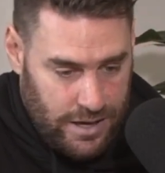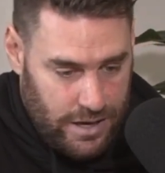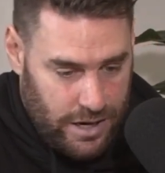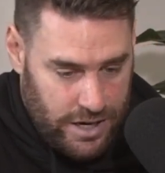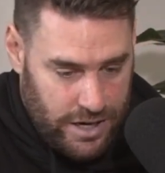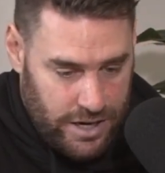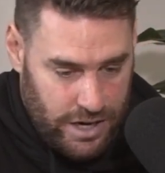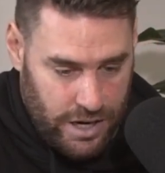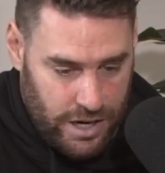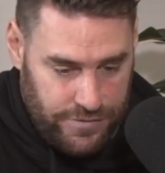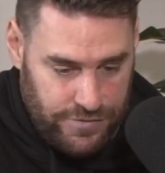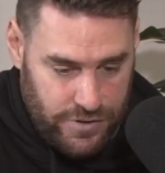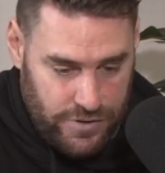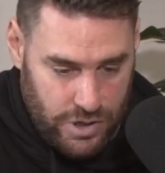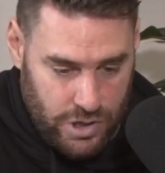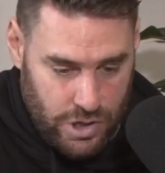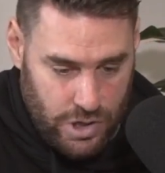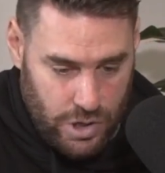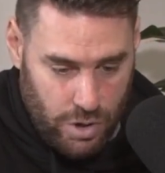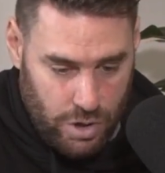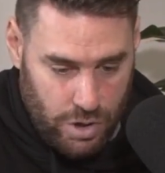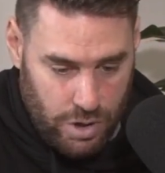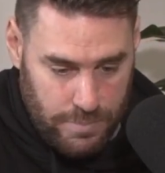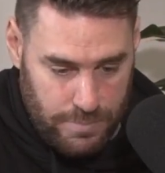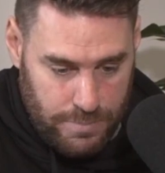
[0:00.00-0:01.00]
I don't know if you
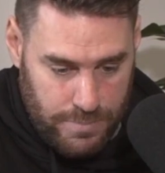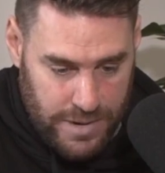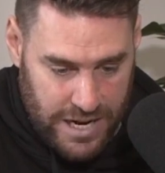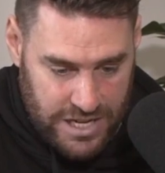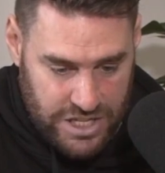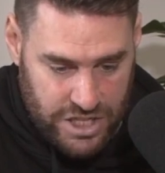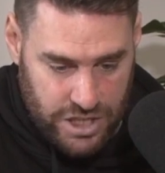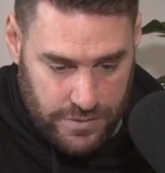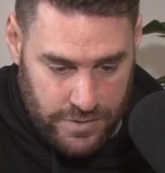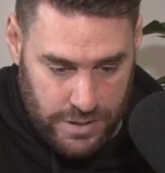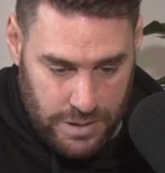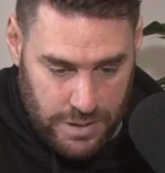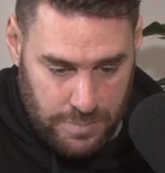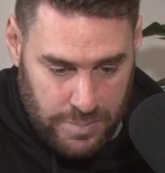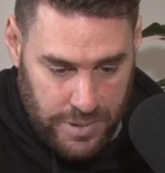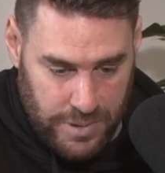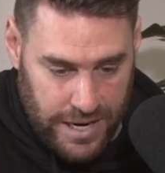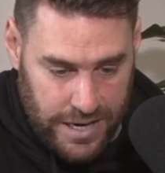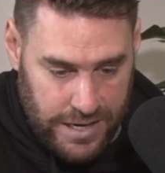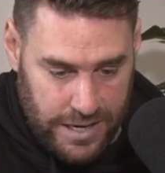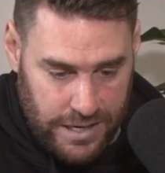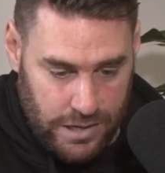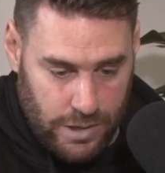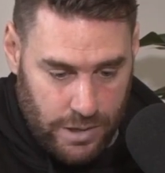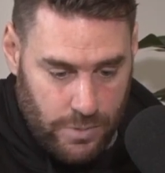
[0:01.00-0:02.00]
caught much of it,
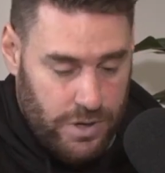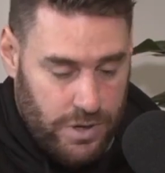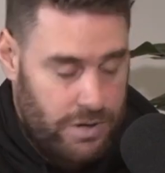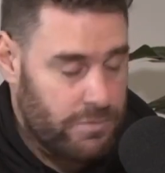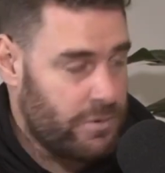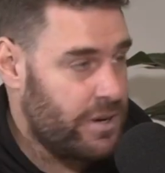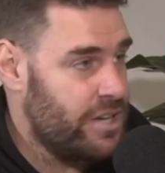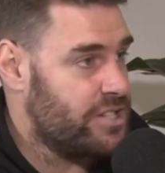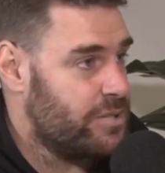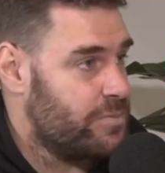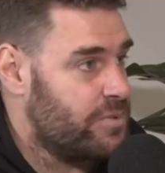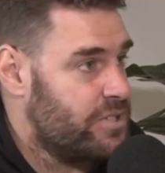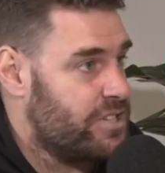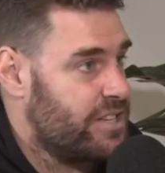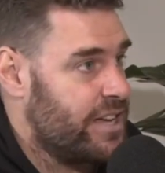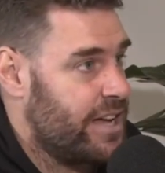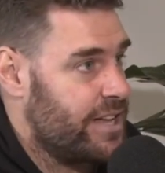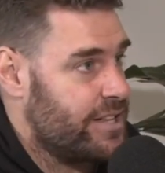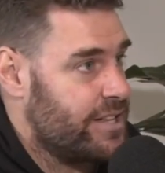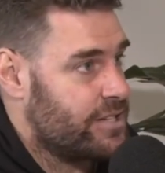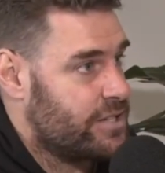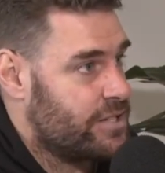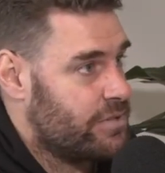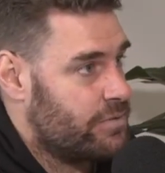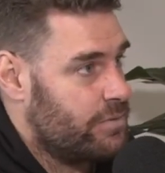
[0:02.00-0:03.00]
but I want to read some
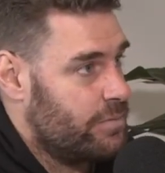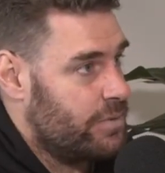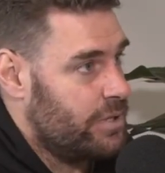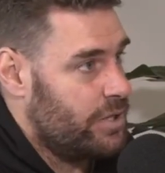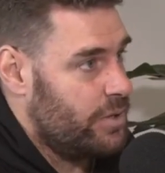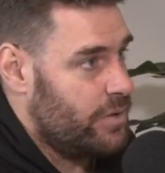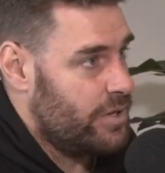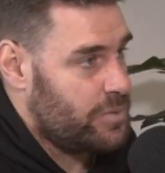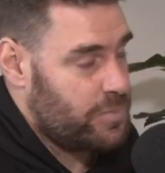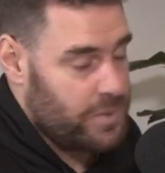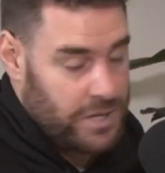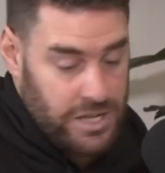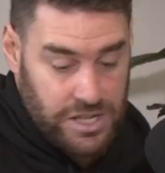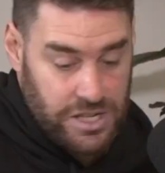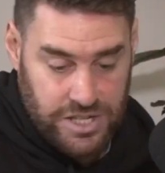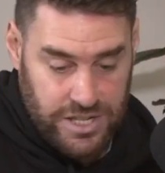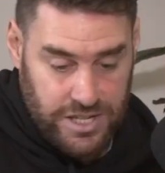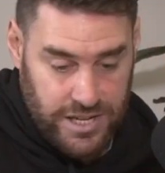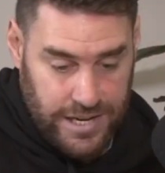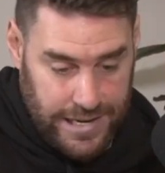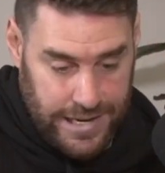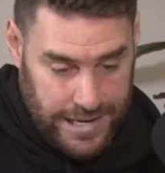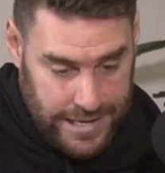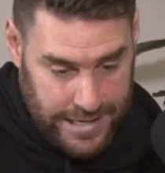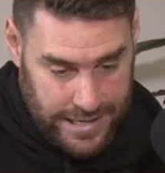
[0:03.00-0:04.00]
stats from the
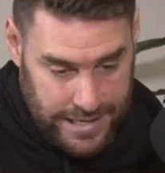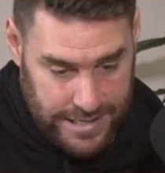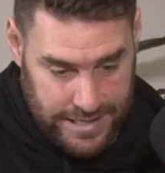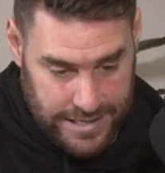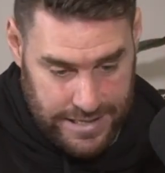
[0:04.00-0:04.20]
USPGA.